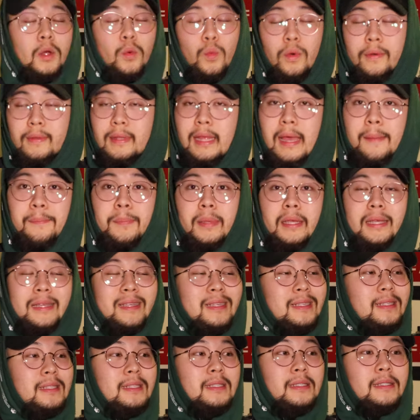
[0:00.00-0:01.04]
But with that
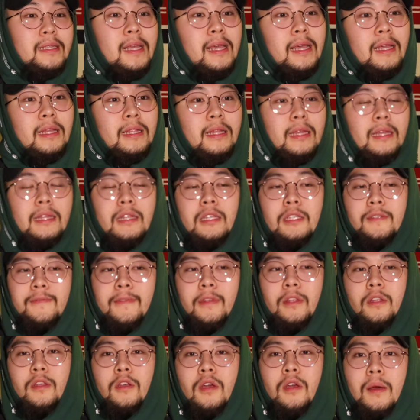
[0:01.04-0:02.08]
being said, in this
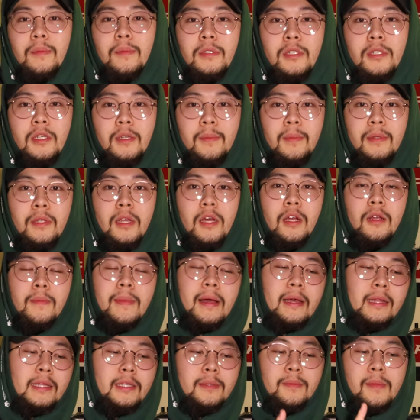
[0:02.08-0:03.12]
video, I'm just going to be talking
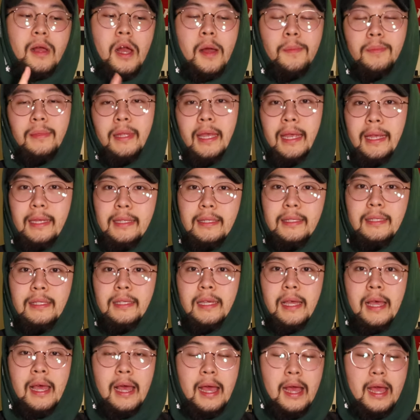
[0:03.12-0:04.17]
about some
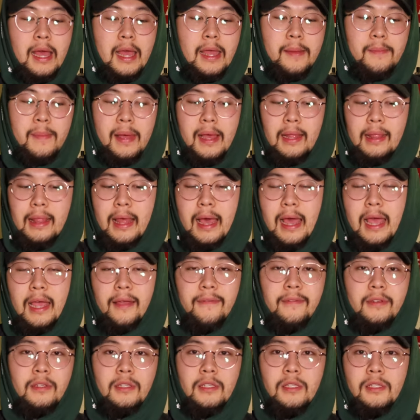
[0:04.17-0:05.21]
updates in my
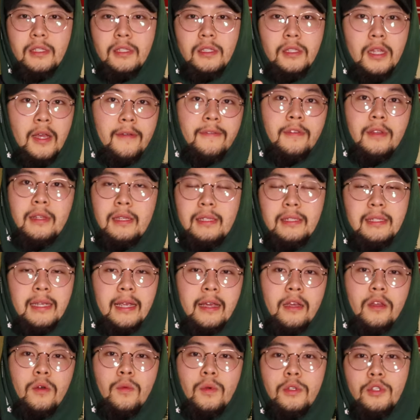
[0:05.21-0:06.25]
life and just stuff to this
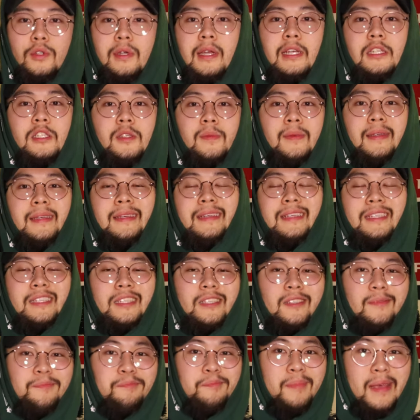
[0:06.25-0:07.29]
channel, which you guys should be
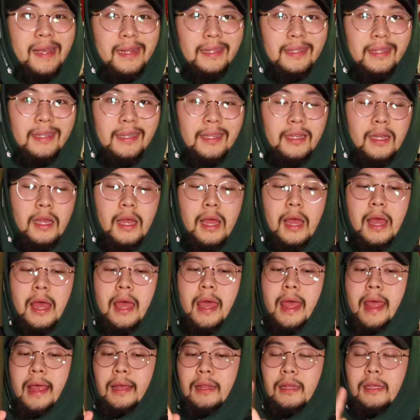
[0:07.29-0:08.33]
expecting.
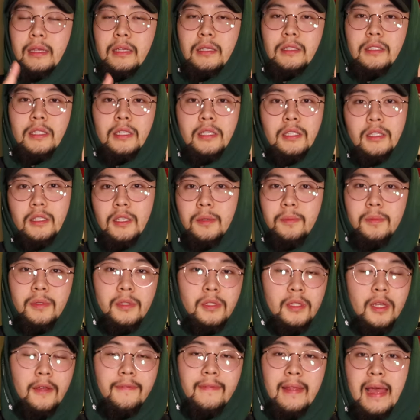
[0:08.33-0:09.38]
And then just some
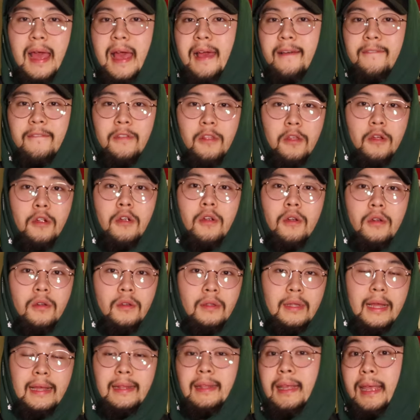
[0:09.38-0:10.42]
stuff that I've
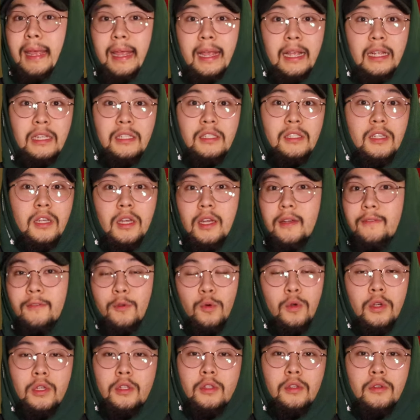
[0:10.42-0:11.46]
learned at the age of
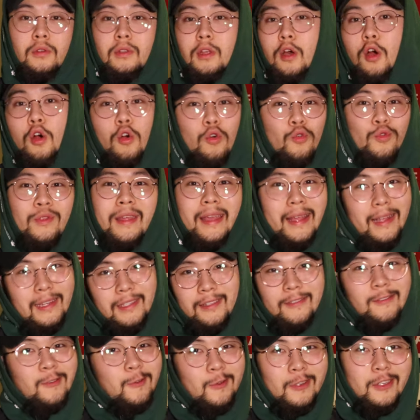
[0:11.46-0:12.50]
22, the old
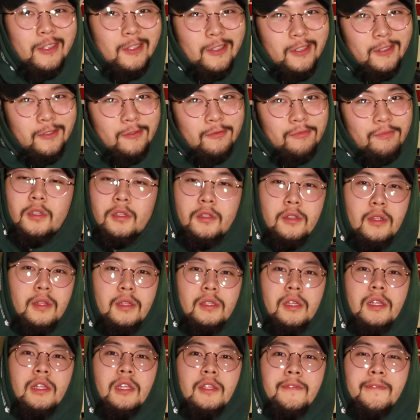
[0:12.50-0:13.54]
age of 22. So
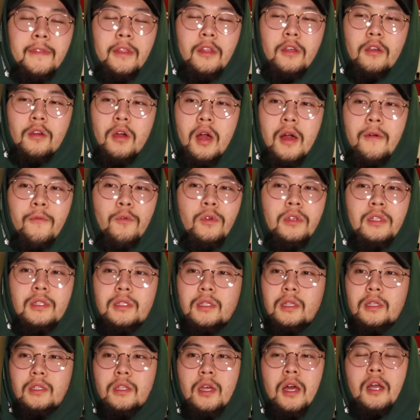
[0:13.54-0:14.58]
to start this video off, we're
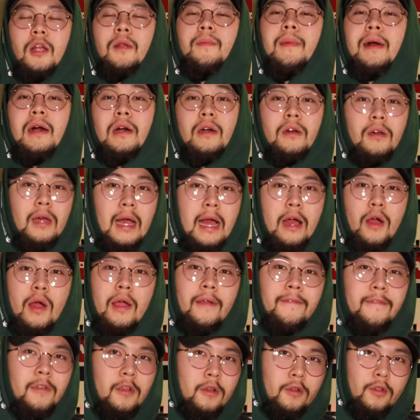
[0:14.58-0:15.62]
just going to talk about how
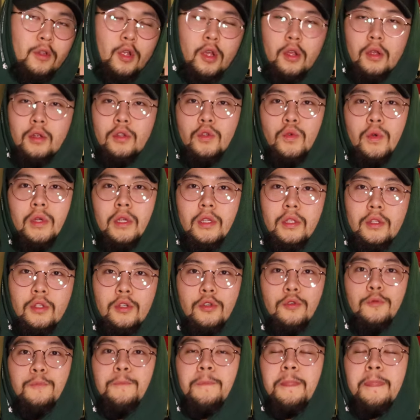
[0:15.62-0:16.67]
I feel turning
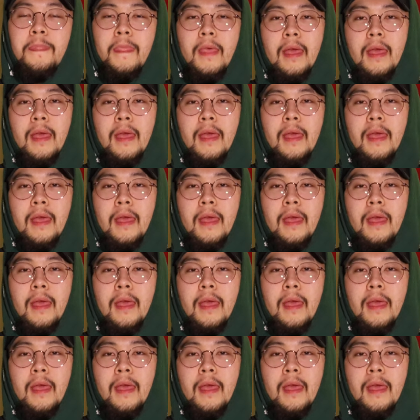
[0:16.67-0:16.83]
22.